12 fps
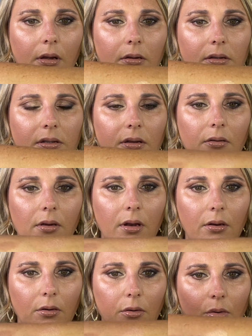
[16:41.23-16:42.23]
So the
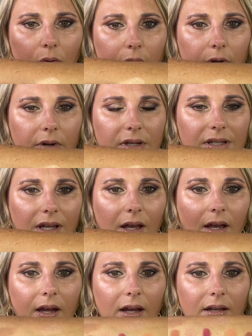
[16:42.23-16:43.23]
Inner Corner is
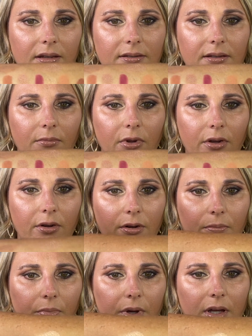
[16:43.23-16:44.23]
kind of similar,
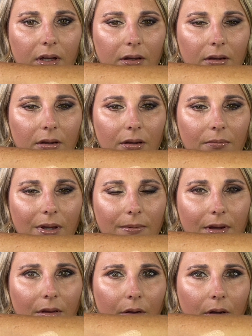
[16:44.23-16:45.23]
but maybe
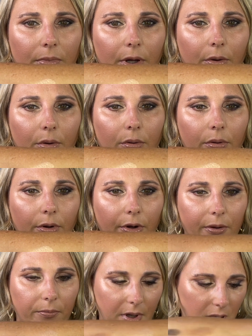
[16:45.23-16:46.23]
a little bit cooler
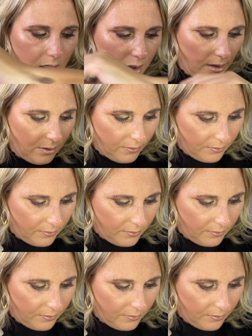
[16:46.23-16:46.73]
in pink.